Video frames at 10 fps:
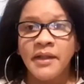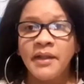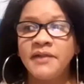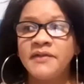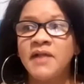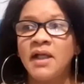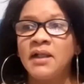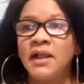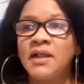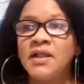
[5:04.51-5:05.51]
He said
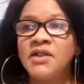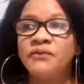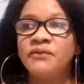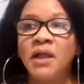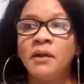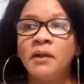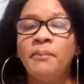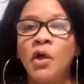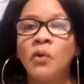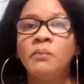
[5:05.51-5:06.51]
that his father
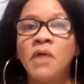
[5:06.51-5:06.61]
borrowed